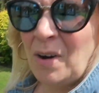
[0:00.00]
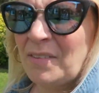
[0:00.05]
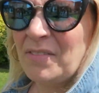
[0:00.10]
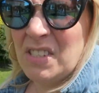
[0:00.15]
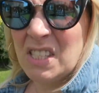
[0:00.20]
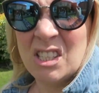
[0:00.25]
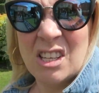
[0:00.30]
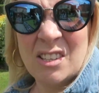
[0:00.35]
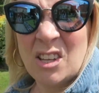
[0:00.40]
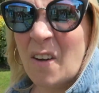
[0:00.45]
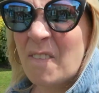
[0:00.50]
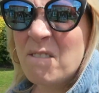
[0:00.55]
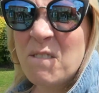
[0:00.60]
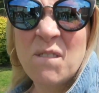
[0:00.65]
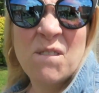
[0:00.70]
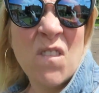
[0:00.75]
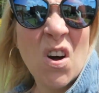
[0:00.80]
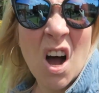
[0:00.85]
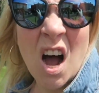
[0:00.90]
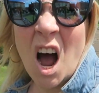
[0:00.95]
Crafts and gifts.
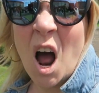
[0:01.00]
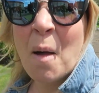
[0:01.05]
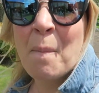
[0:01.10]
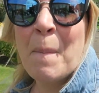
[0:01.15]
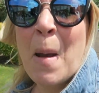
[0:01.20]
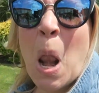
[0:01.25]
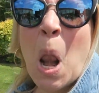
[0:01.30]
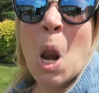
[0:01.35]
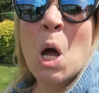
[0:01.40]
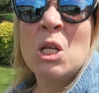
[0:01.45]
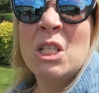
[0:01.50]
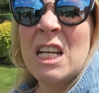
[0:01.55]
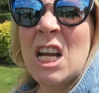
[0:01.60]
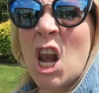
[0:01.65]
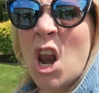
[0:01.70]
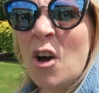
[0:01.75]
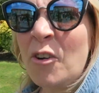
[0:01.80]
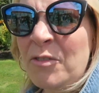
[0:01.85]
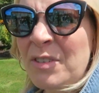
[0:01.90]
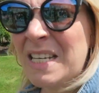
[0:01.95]
I
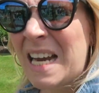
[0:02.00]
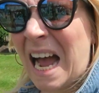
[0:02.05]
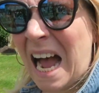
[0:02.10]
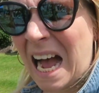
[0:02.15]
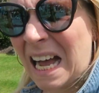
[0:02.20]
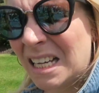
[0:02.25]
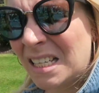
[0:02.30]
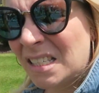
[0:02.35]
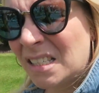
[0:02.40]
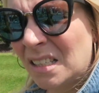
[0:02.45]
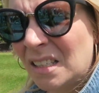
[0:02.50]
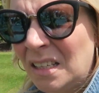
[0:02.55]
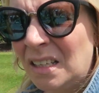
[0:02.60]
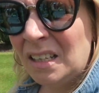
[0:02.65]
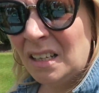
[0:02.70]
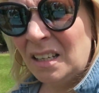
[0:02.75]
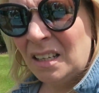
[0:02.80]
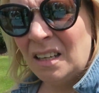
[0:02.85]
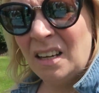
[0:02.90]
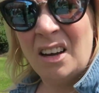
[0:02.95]
bloody love tat.
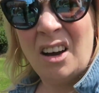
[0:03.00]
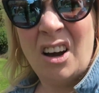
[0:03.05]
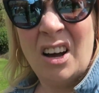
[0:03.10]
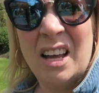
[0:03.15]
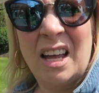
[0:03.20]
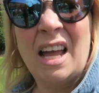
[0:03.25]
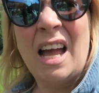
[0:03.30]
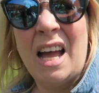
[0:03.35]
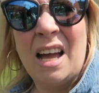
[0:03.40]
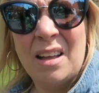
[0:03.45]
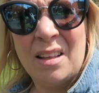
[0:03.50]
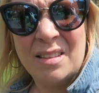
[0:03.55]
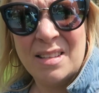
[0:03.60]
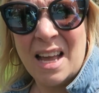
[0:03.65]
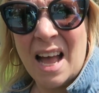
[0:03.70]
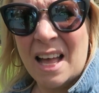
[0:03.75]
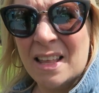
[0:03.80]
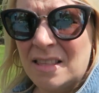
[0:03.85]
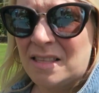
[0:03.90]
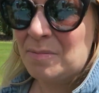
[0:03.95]
I
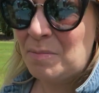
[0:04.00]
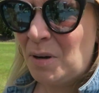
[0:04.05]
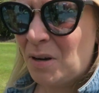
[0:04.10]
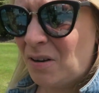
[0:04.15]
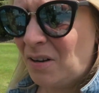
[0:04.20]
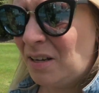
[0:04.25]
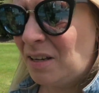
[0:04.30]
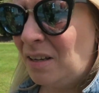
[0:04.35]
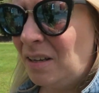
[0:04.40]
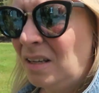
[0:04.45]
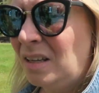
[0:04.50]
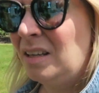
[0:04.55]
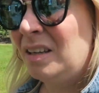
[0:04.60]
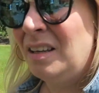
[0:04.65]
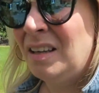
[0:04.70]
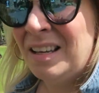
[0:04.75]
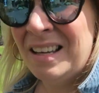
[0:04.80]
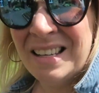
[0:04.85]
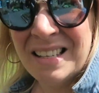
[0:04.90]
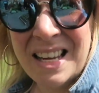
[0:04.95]
tapped my,
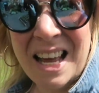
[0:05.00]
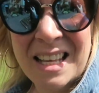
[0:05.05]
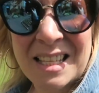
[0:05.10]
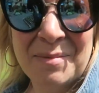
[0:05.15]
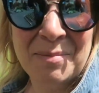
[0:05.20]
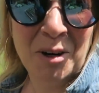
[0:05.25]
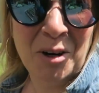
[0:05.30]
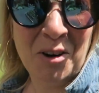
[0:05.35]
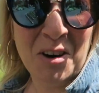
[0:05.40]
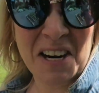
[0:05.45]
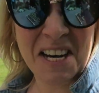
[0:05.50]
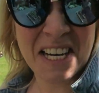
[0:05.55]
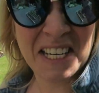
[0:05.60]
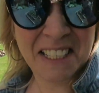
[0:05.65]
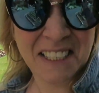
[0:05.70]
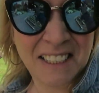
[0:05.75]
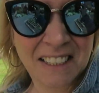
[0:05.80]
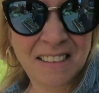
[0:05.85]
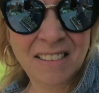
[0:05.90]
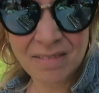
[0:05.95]
tapped my
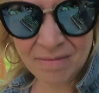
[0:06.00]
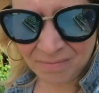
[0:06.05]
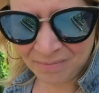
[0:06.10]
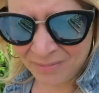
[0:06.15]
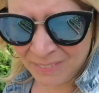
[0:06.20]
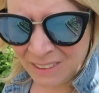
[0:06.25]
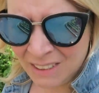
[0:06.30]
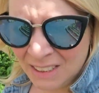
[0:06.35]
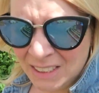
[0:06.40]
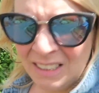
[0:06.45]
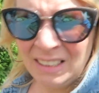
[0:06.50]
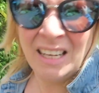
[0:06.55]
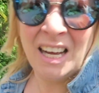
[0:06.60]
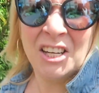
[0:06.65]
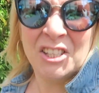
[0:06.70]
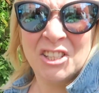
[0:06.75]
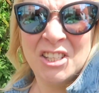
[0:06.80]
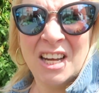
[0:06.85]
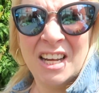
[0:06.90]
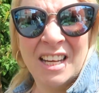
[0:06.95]
crack.
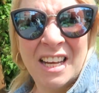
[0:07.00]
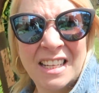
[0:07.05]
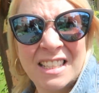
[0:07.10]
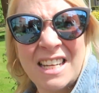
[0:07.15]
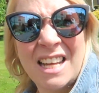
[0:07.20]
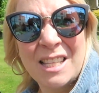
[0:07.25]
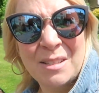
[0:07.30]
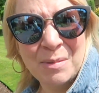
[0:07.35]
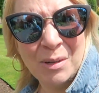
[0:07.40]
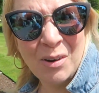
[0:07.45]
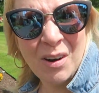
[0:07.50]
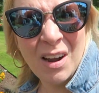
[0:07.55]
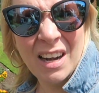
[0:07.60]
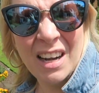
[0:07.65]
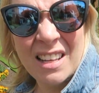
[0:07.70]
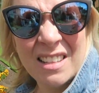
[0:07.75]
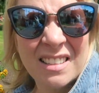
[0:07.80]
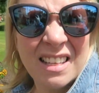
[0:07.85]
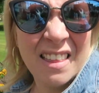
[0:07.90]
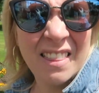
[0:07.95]
Hashtag tapped my crack,
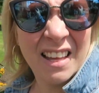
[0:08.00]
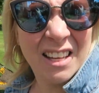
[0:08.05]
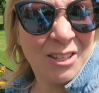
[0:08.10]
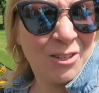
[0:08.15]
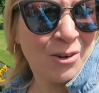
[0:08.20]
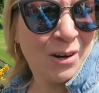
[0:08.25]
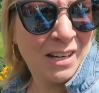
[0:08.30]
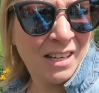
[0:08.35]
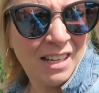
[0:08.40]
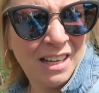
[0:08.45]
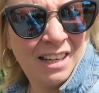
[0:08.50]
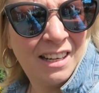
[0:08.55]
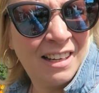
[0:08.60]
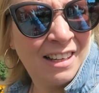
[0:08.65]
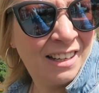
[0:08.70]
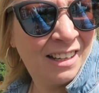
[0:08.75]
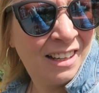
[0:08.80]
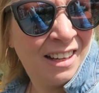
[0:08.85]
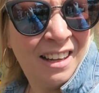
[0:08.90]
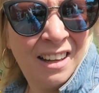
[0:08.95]
let's get that trending.
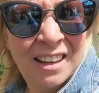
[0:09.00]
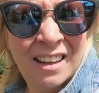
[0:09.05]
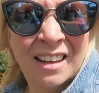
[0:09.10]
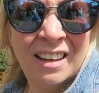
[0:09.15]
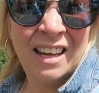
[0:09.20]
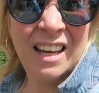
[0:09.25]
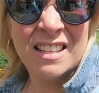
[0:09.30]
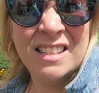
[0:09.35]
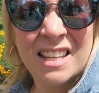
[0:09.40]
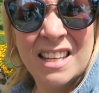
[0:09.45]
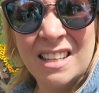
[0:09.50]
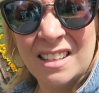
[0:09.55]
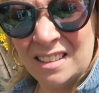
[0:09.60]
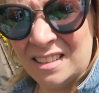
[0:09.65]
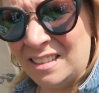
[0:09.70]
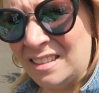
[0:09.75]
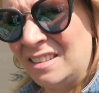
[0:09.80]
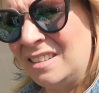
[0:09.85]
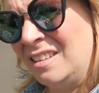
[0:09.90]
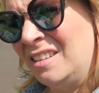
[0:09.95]
As
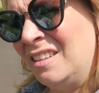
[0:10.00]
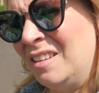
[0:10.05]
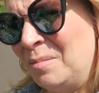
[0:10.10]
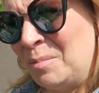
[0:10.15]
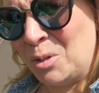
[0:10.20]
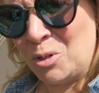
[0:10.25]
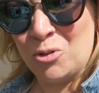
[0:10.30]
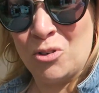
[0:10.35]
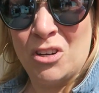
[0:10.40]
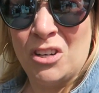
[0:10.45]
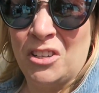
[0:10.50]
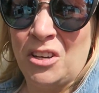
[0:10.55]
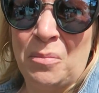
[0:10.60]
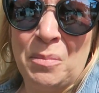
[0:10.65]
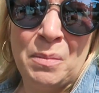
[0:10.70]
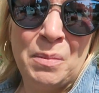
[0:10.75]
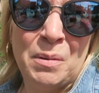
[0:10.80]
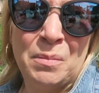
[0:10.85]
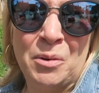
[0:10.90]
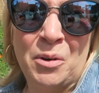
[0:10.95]
in, my drug,
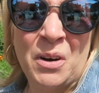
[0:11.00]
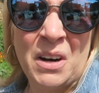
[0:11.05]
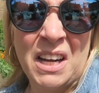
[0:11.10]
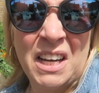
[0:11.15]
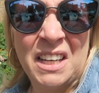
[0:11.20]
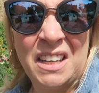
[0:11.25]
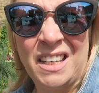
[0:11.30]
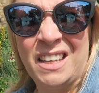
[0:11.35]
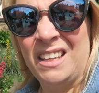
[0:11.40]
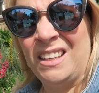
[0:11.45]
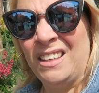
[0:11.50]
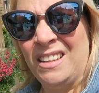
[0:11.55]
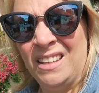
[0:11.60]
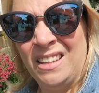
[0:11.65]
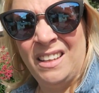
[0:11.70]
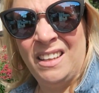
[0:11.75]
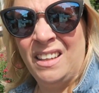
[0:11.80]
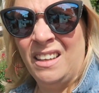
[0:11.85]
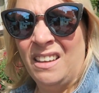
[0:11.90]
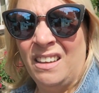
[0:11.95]
not my bum crack.
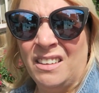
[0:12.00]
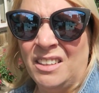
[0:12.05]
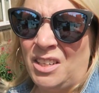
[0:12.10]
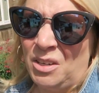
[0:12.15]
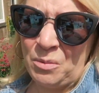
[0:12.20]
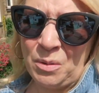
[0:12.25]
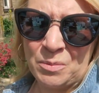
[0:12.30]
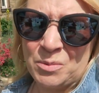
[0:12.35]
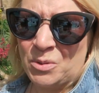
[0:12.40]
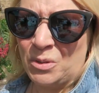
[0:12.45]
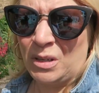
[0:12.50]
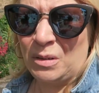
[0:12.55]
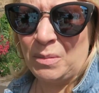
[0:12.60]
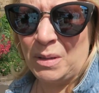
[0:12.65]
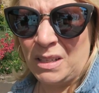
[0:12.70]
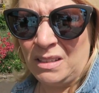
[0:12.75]
I don't know what I'm talking